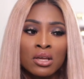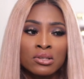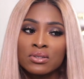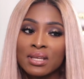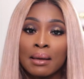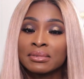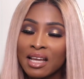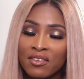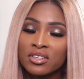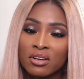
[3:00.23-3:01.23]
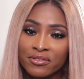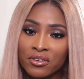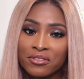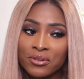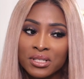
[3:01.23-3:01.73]
So it's like, I'm definitely not
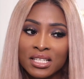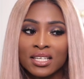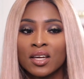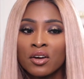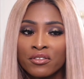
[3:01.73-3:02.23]
440.